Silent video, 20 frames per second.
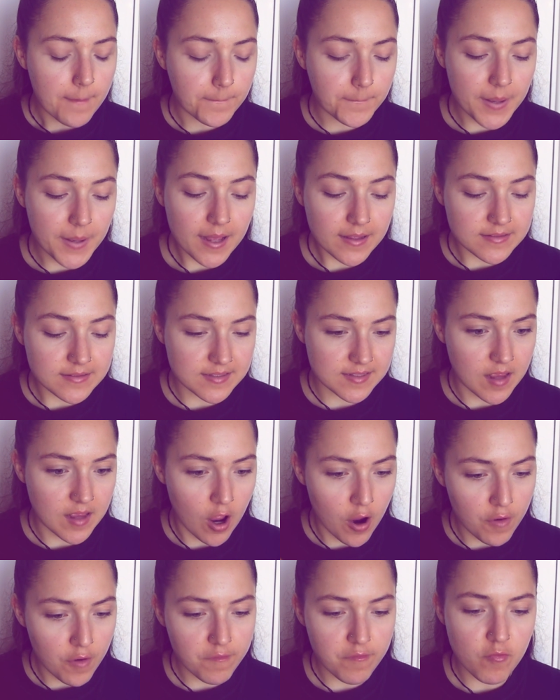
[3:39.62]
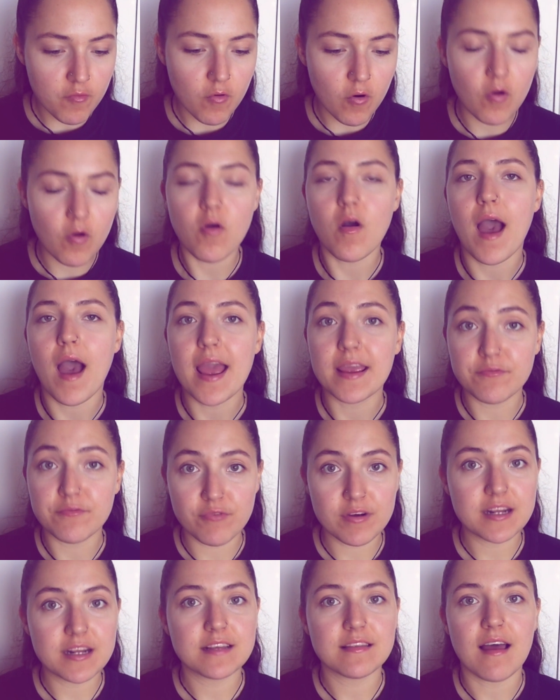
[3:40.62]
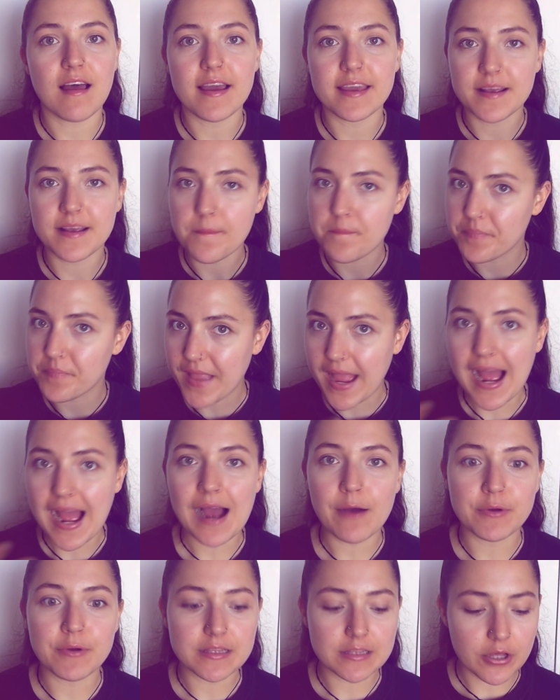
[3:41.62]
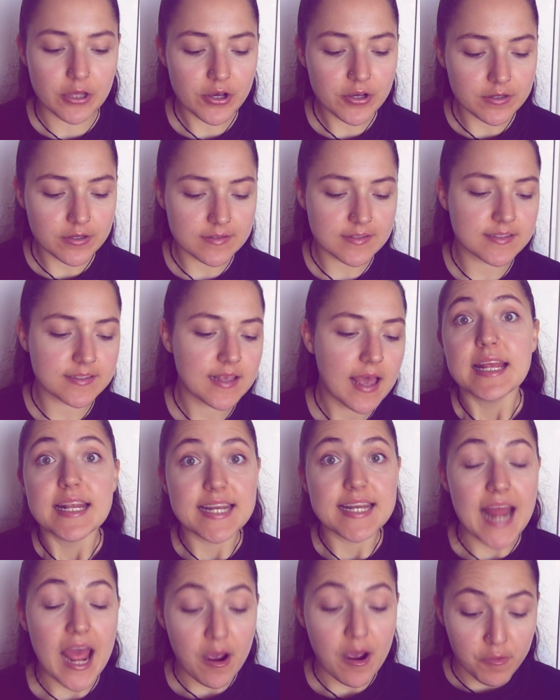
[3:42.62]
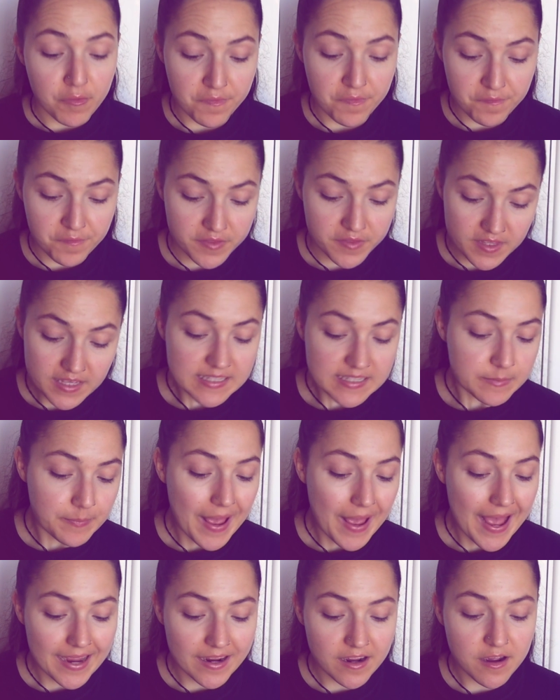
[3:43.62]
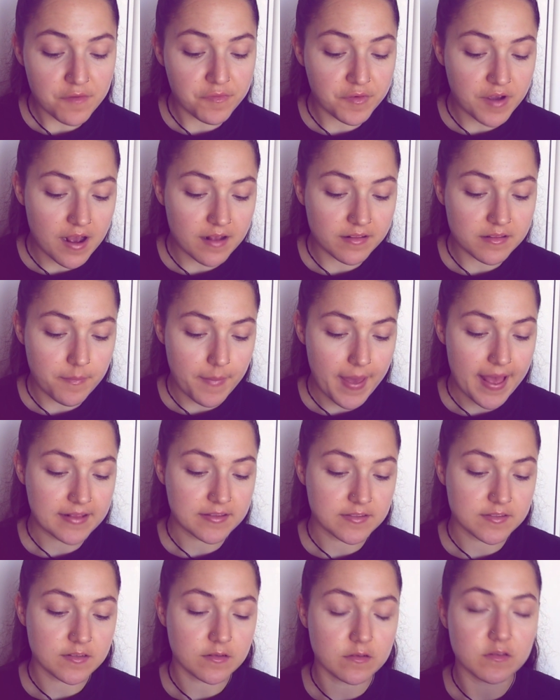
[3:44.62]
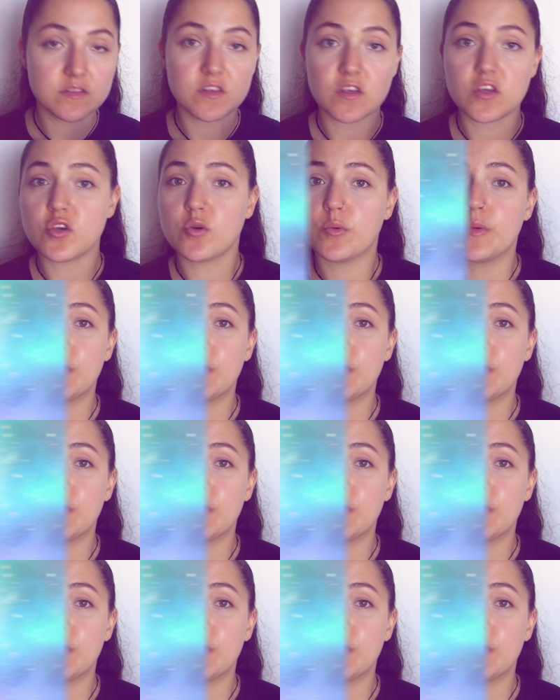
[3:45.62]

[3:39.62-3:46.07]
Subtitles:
But overall, I really like how it looks. Now, for this pack of colour pencils, you